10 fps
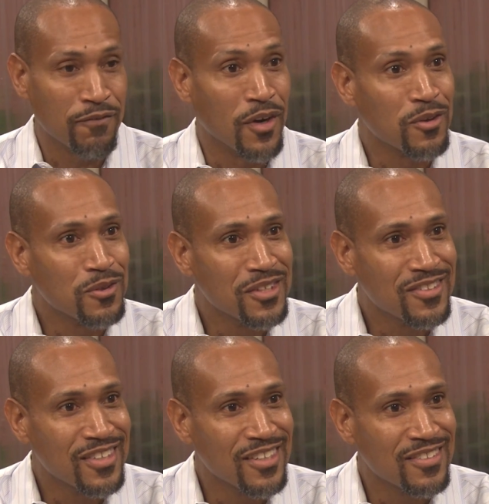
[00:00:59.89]
Fungal
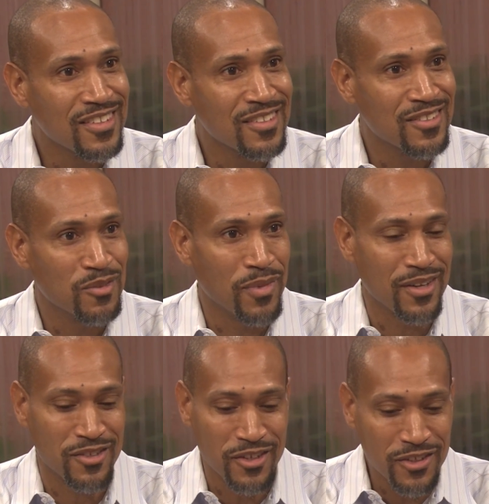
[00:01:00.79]
diseases, mm-hmm.
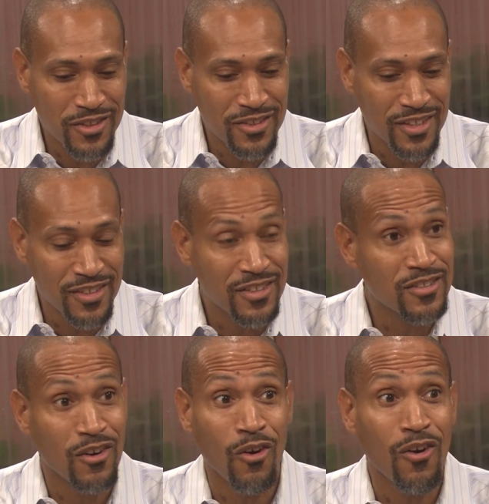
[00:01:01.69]
bacterial
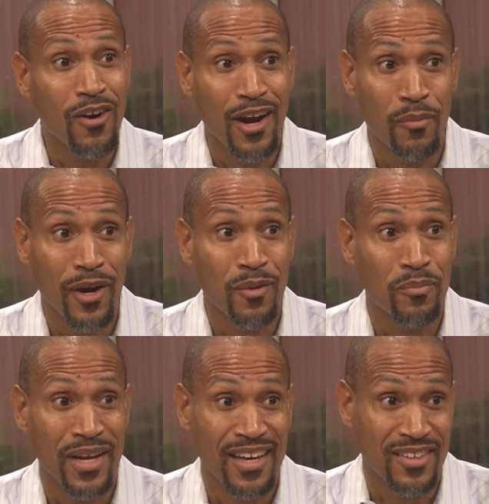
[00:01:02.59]
diseases, or how about
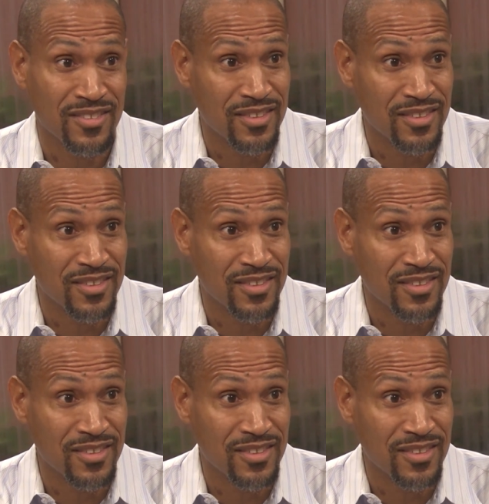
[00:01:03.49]
pests,